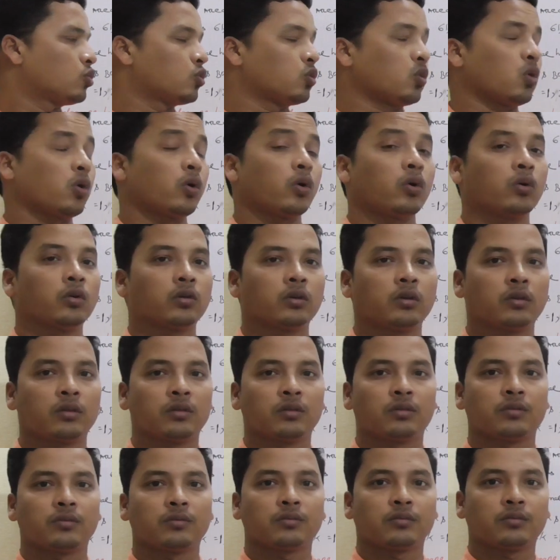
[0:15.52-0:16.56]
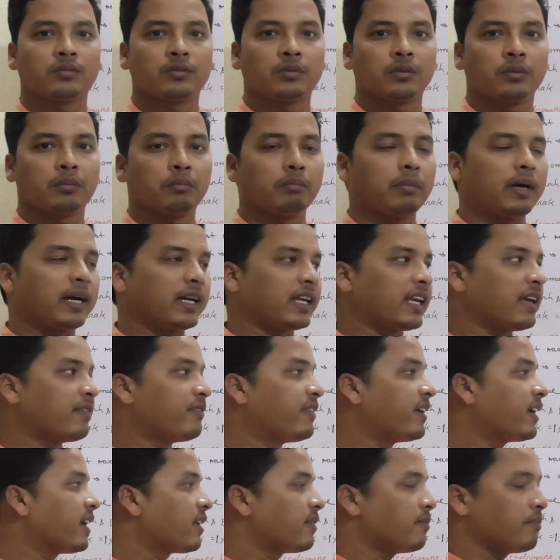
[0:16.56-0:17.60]
So, by
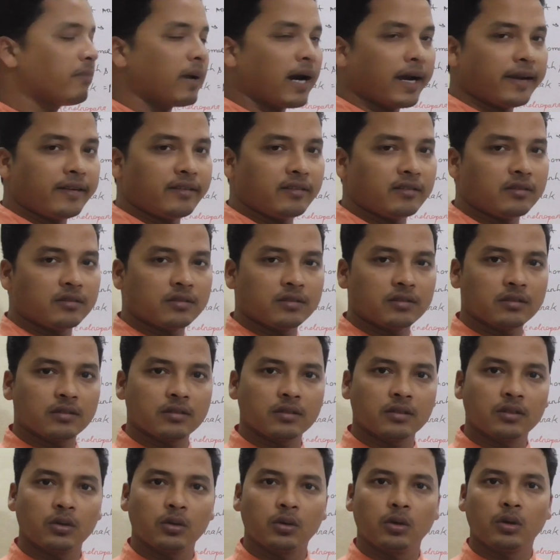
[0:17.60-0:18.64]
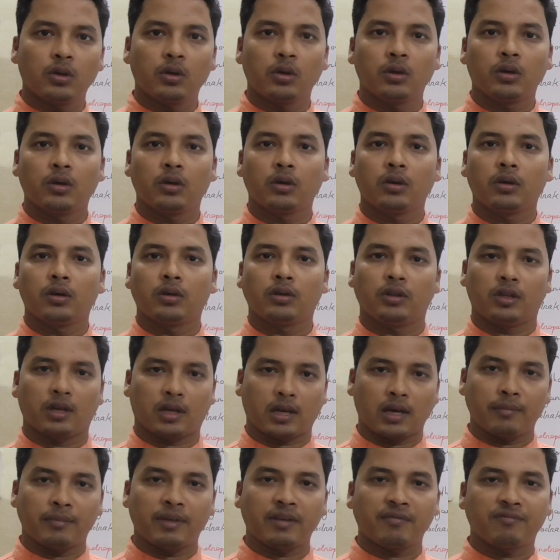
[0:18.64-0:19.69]
keeping in mind the
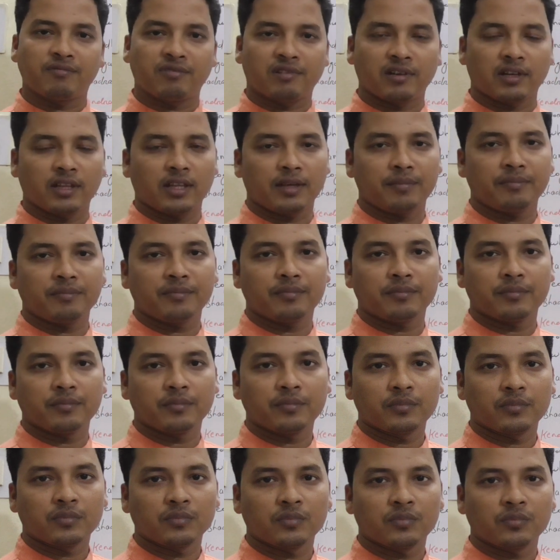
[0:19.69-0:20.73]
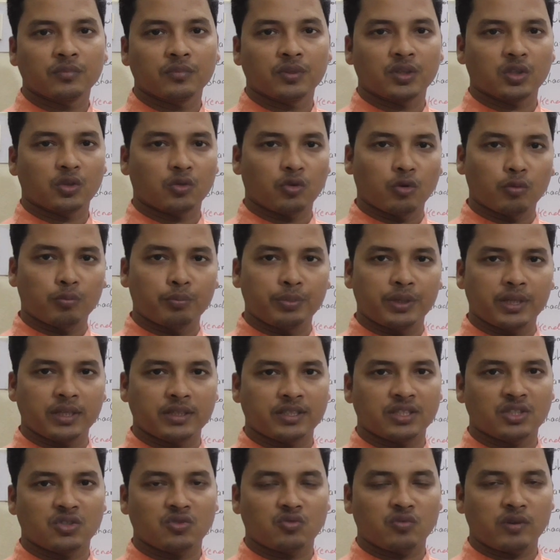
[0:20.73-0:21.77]
coming thrilling for the
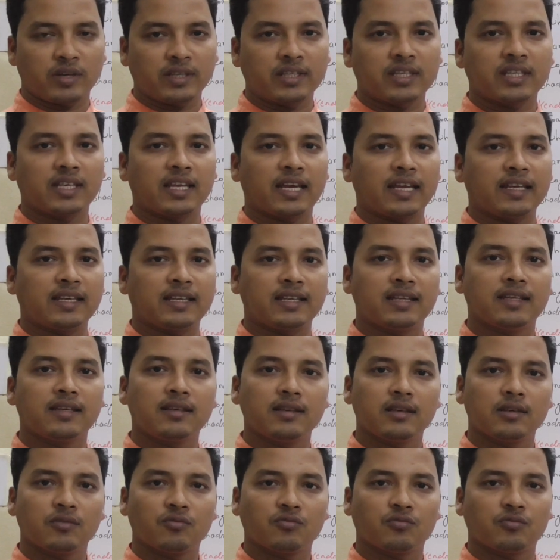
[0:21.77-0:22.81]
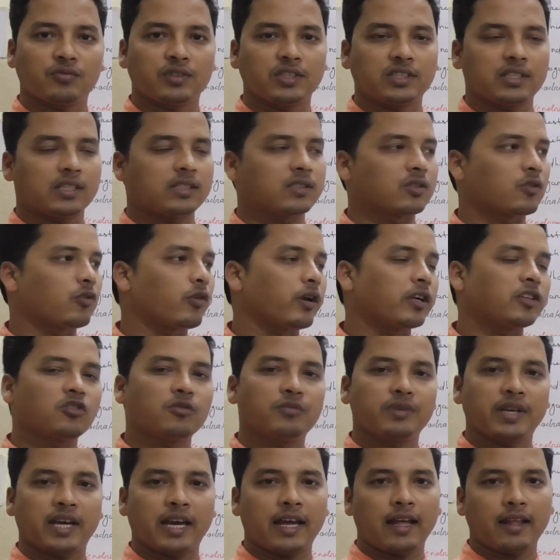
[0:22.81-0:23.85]
OPSC 2019, which is going
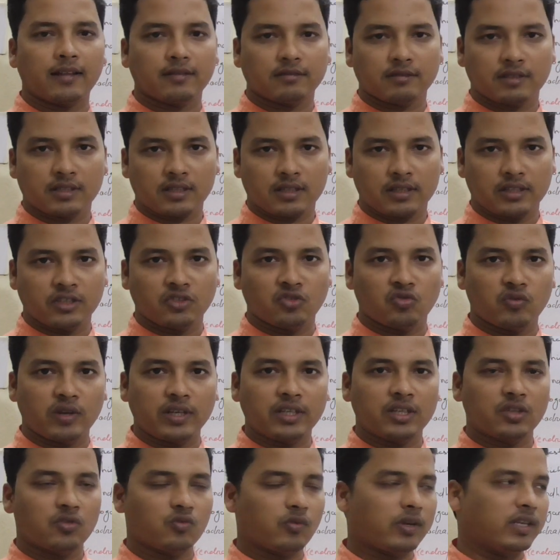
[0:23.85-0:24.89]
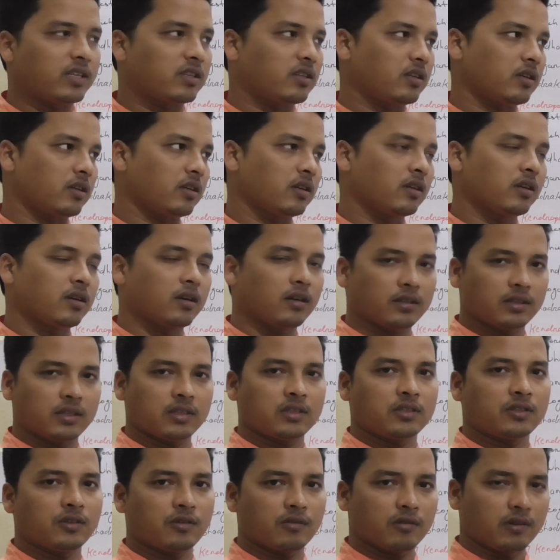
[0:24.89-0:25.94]
to be held in 2020,
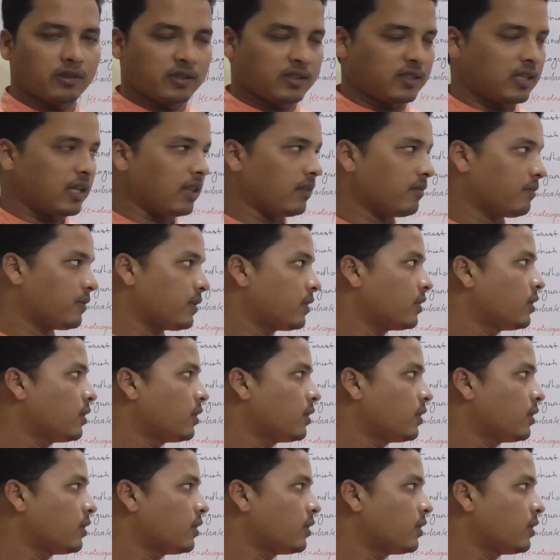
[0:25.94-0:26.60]
this year itself.